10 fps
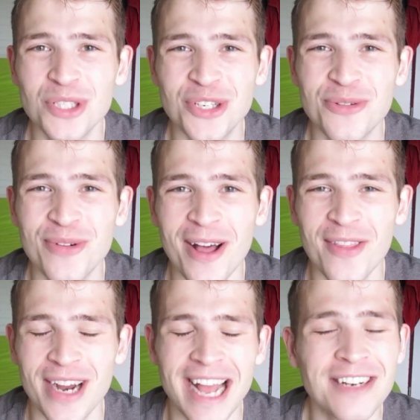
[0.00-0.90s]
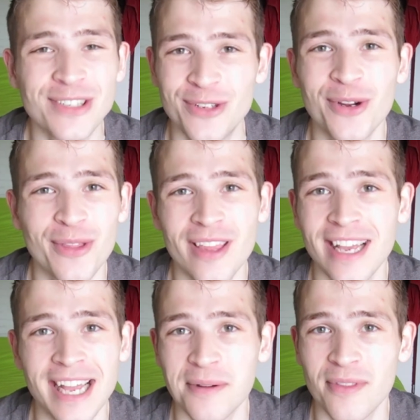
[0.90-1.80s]
would you rather, Andrew, you're the
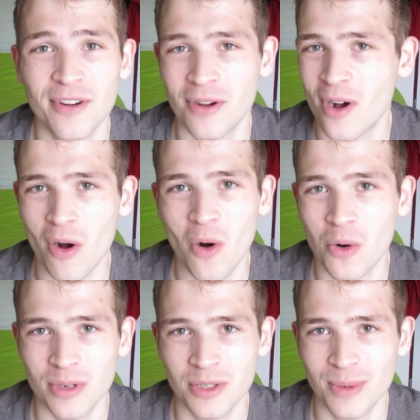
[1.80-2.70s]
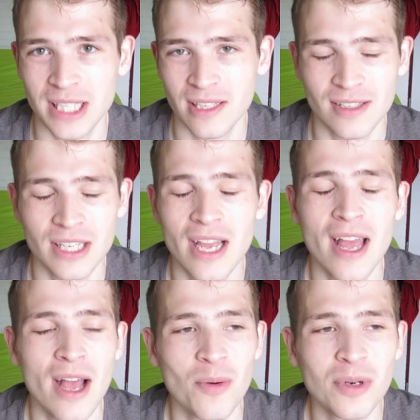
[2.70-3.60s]
king of the awkward questions,
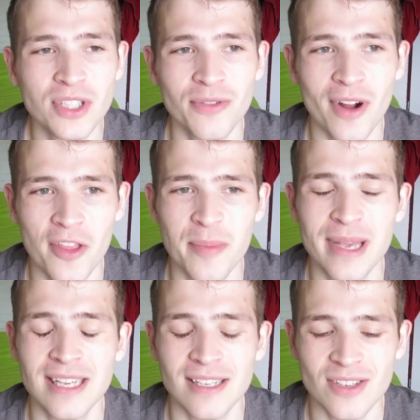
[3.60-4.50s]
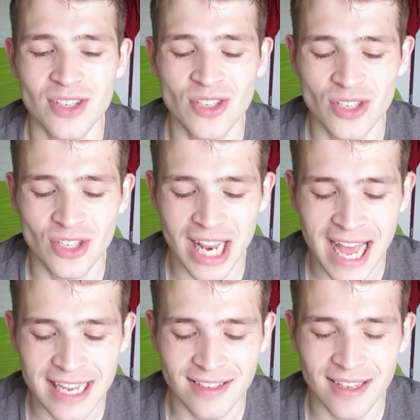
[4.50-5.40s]
would you rather be
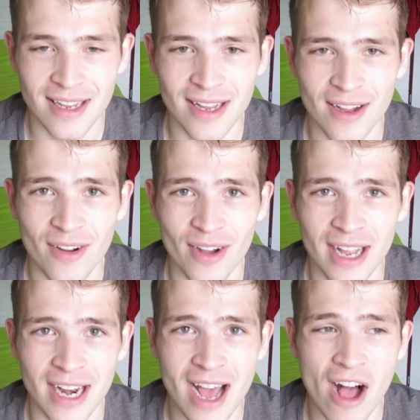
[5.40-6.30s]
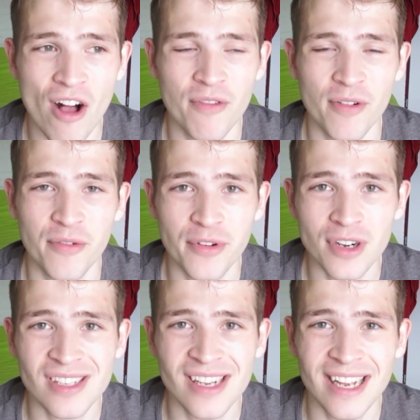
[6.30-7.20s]
sliced in half
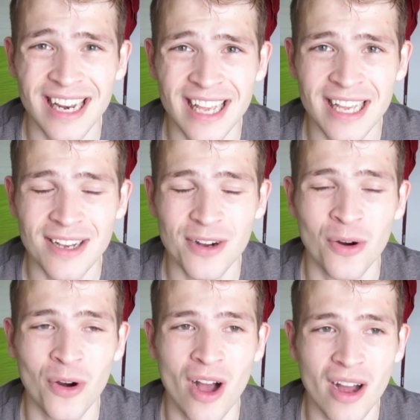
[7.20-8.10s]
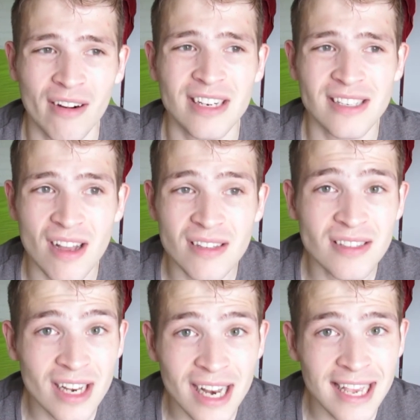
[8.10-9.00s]
vertically or
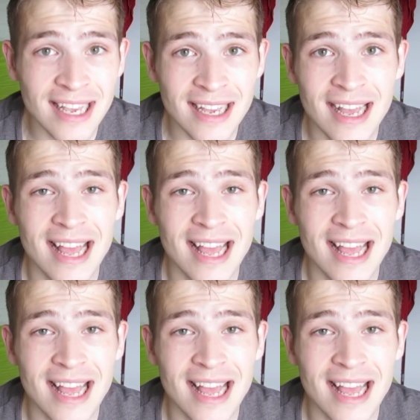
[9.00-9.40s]
horizontally?